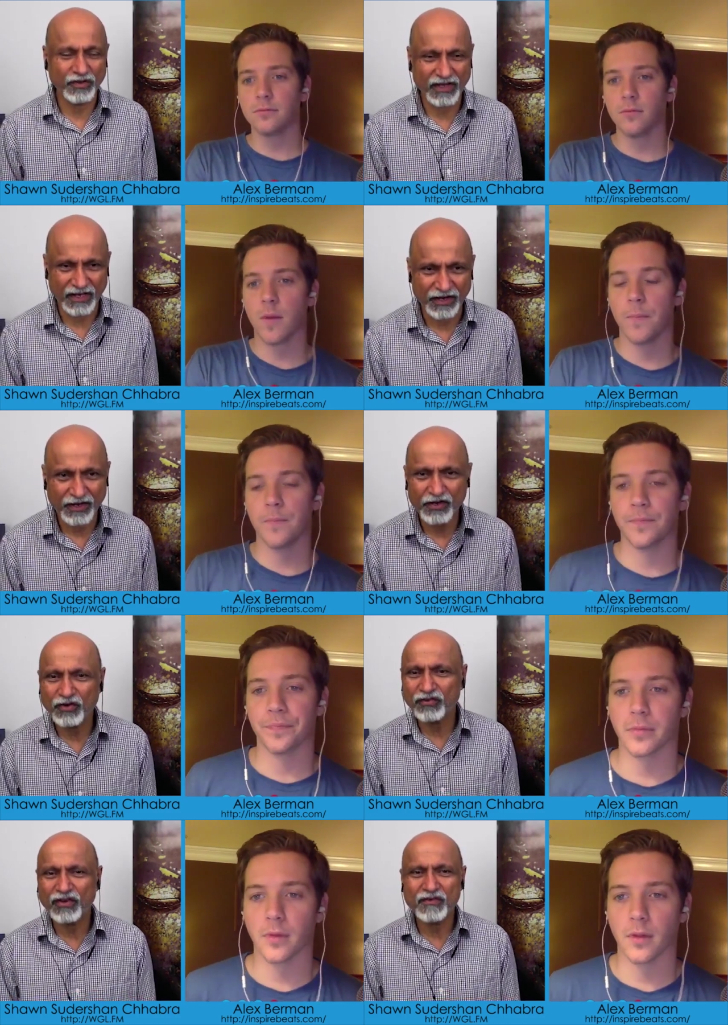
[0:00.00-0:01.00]
Speaker 1: you guarantee
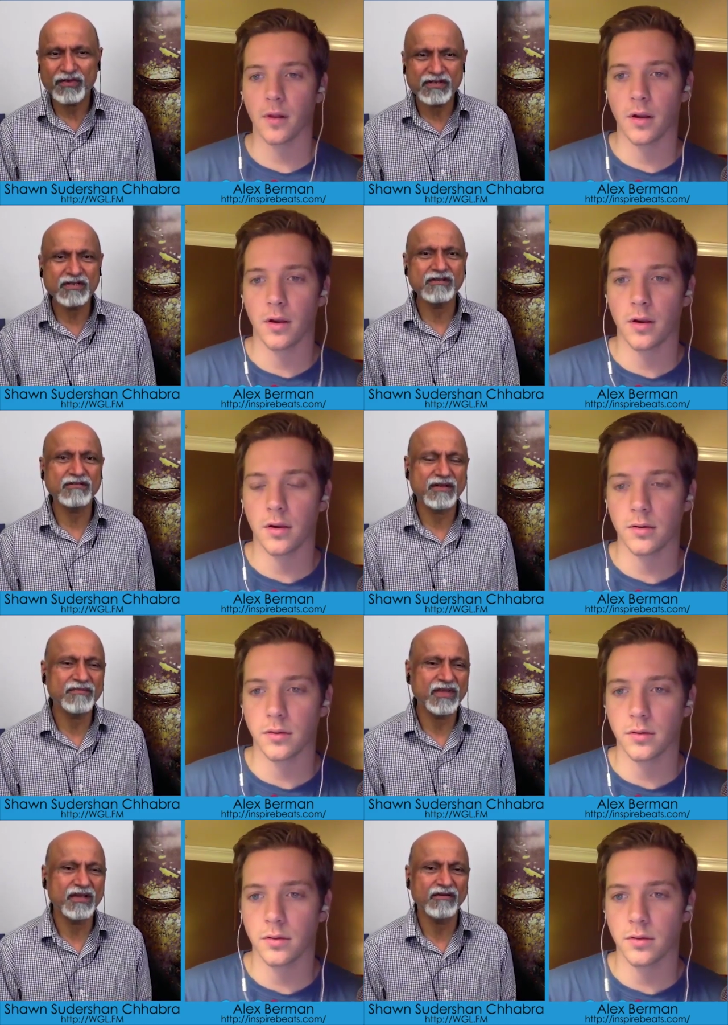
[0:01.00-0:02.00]
your services or
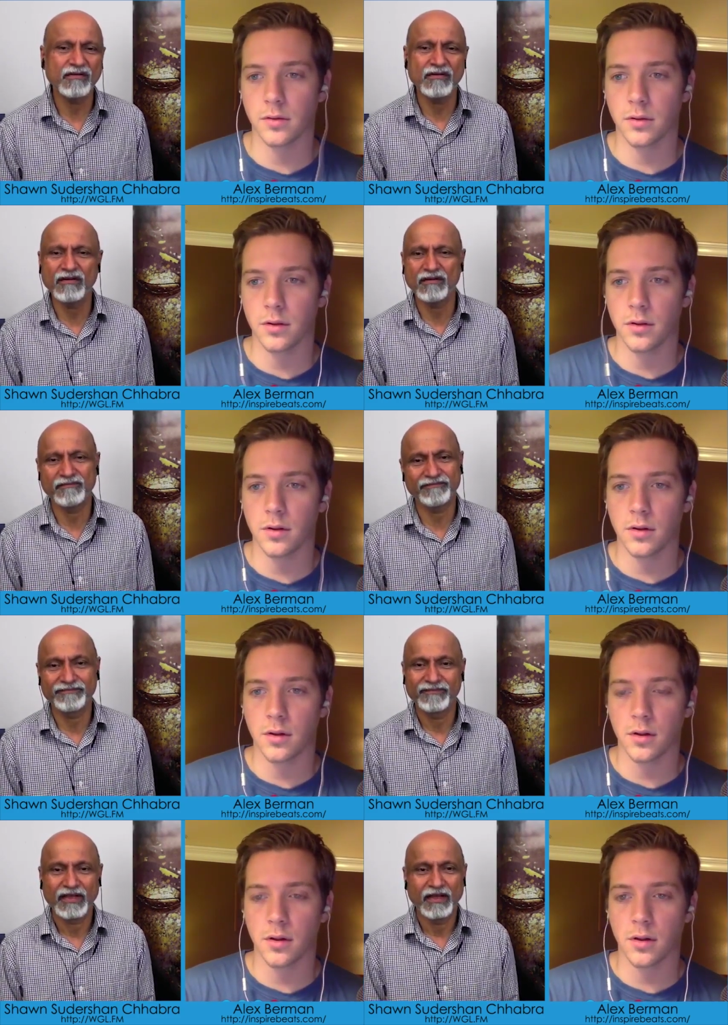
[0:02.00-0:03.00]
something, or
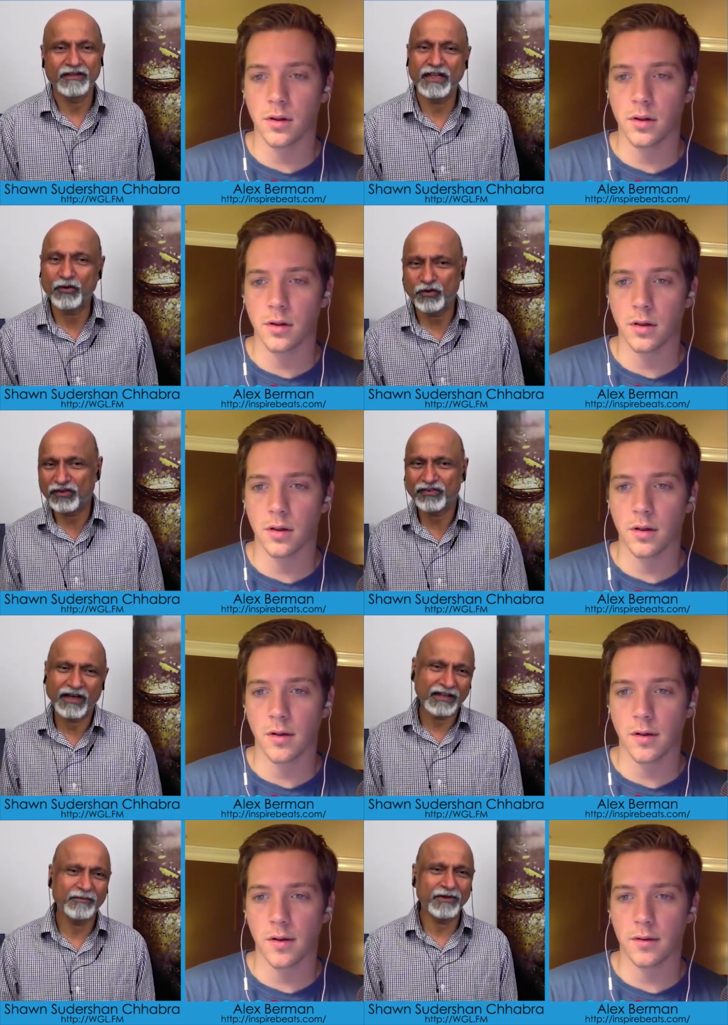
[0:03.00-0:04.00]
they have to risk
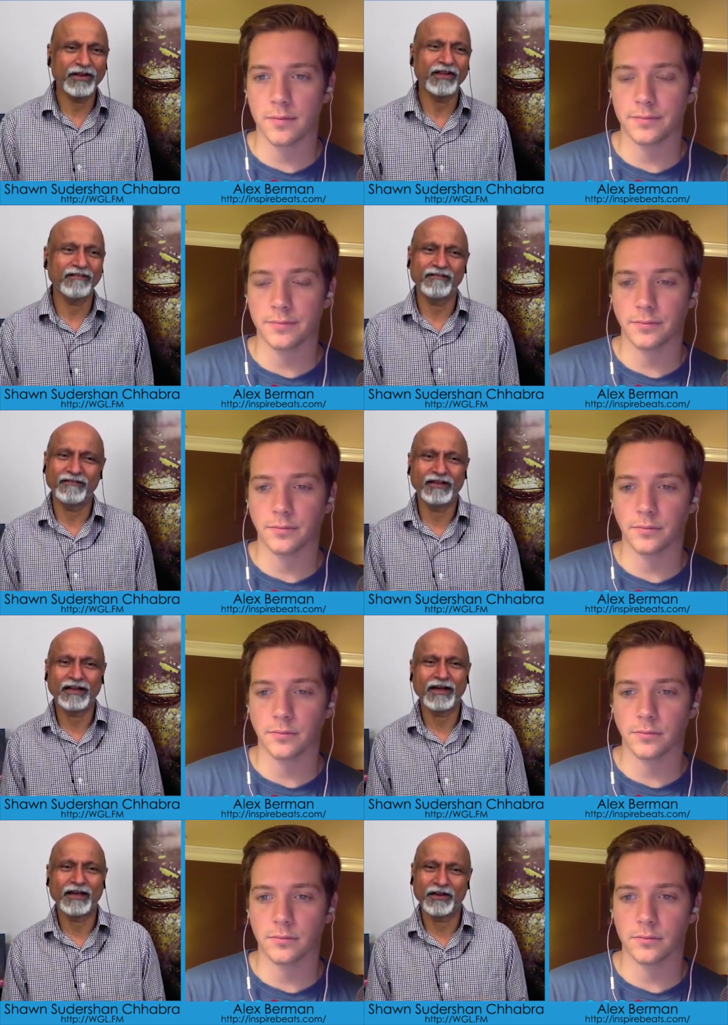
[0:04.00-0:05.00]
all the money when
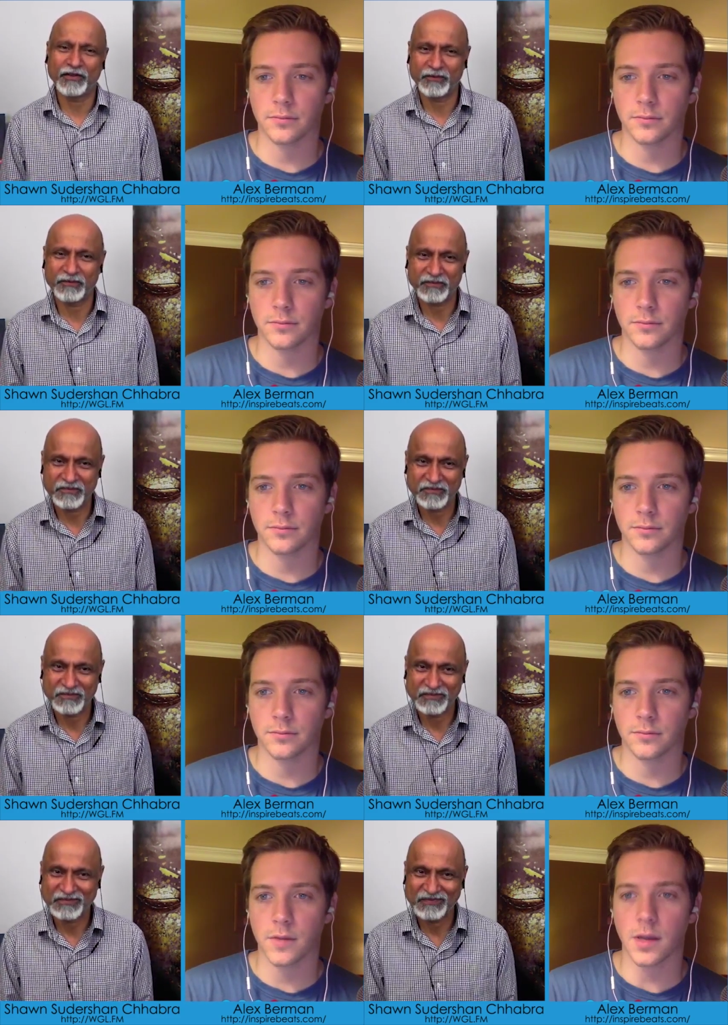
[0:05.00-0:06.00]
they're hiring you?
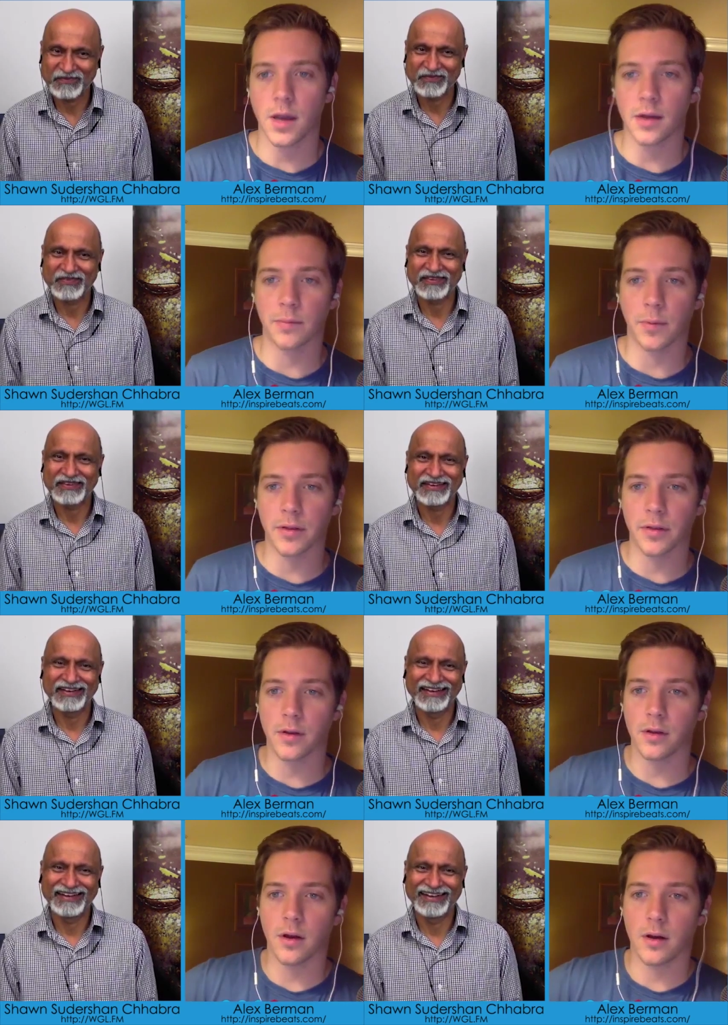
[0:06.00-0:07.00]
Speaker 2: Yeah, it's
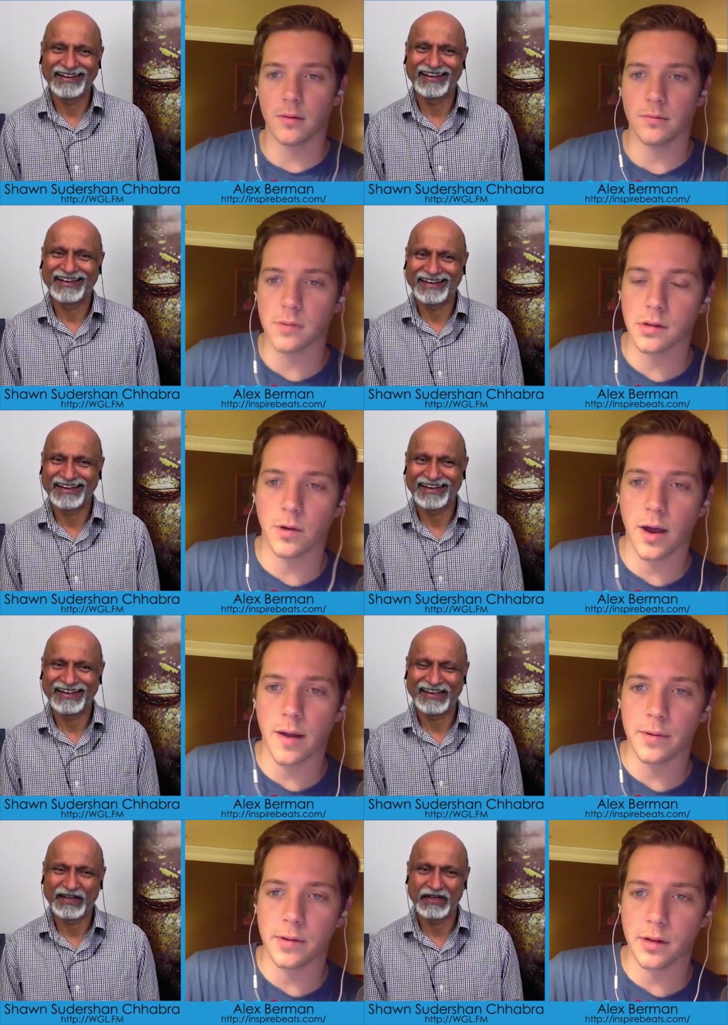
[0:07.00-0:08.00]
monthly. Um, so what
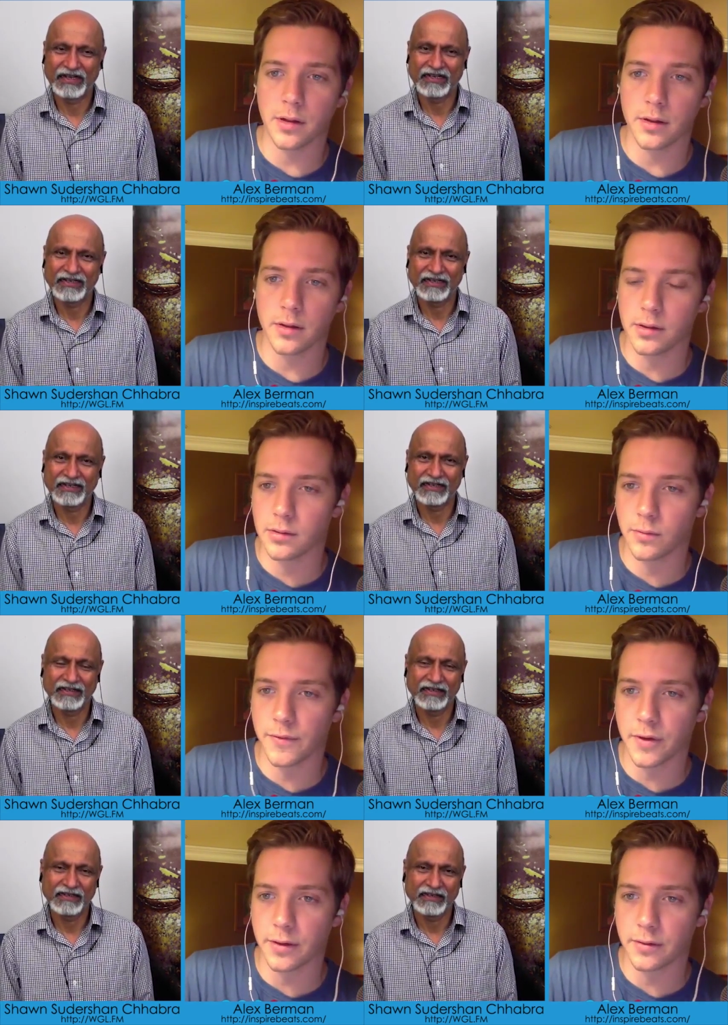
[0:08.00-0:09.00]
happens is
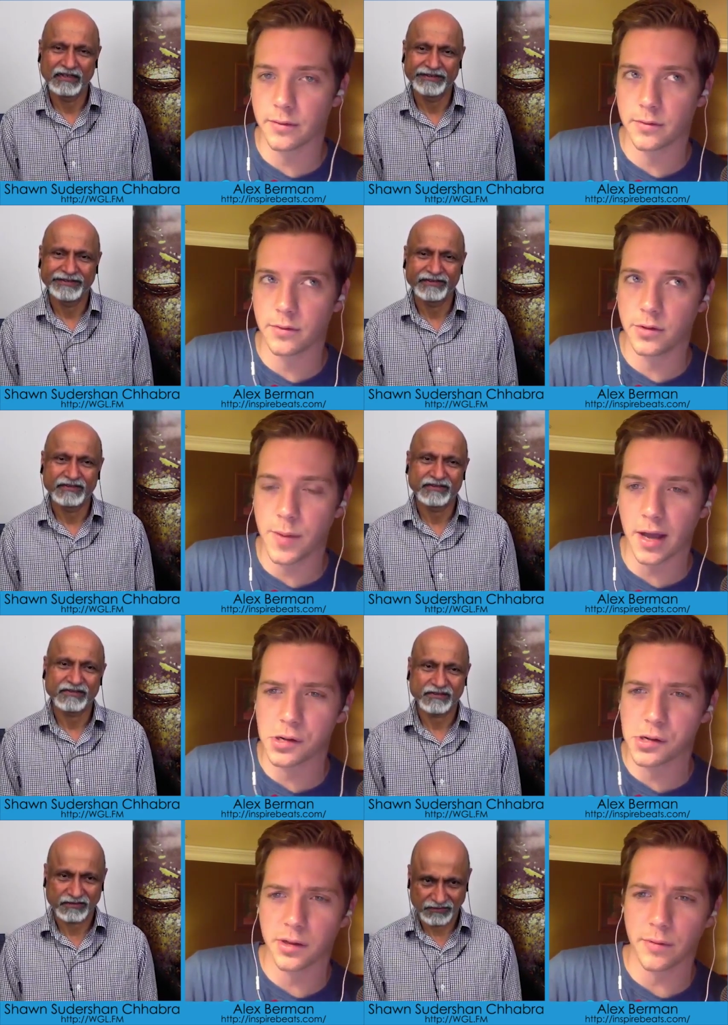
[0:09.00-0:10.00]
we've got two
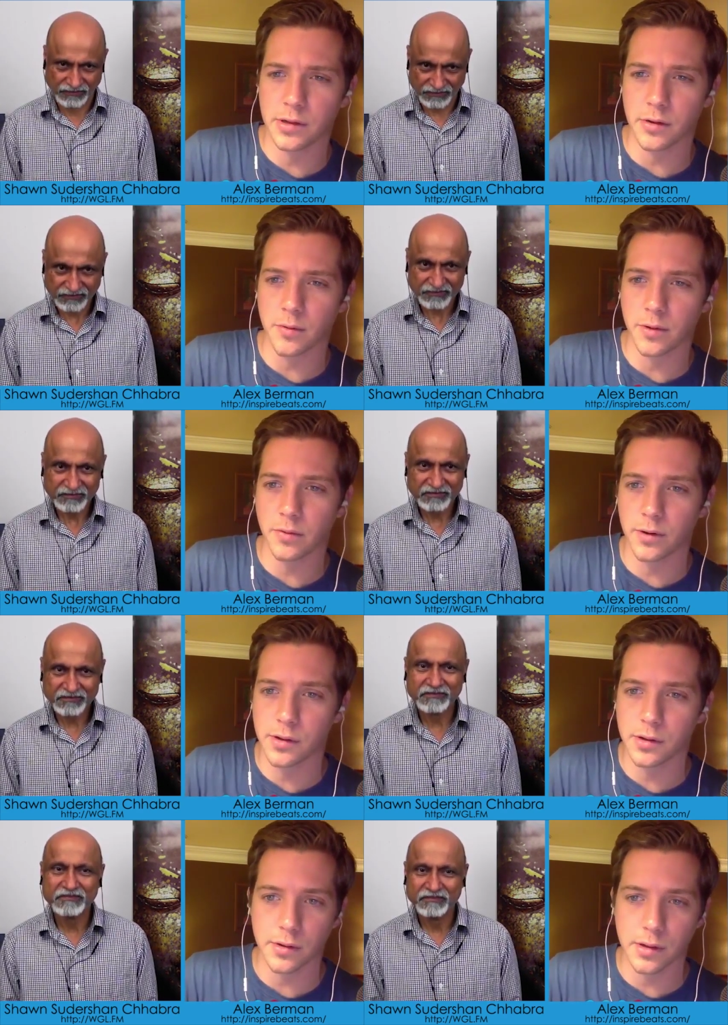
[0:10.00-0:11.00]
packages that we start with. One
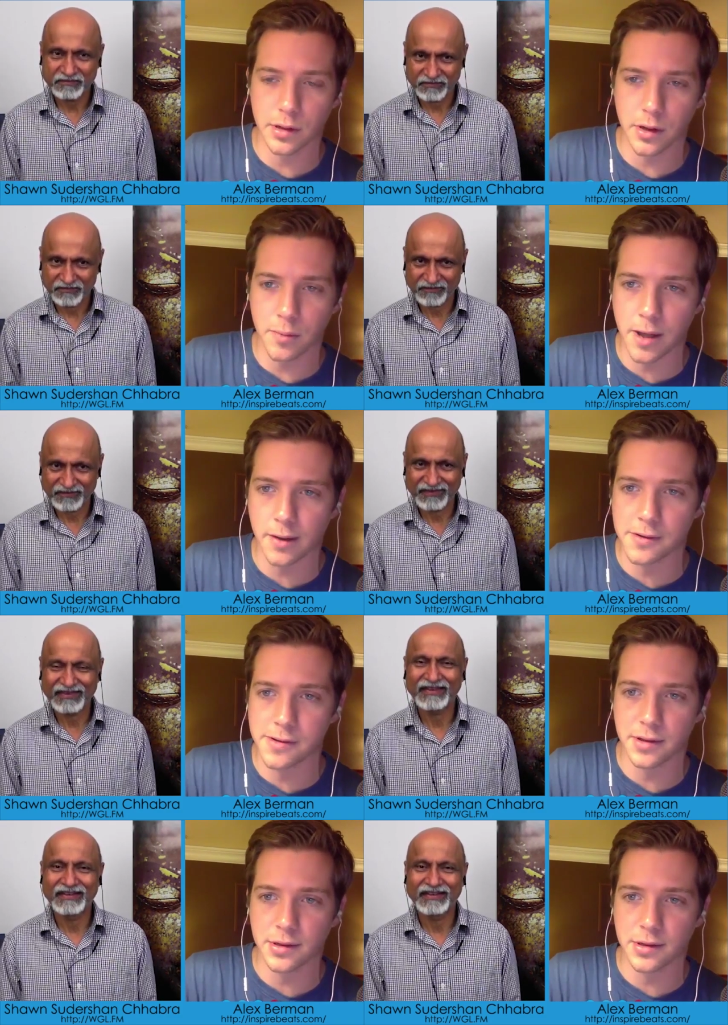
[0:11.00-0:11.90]
is called the scale package. It's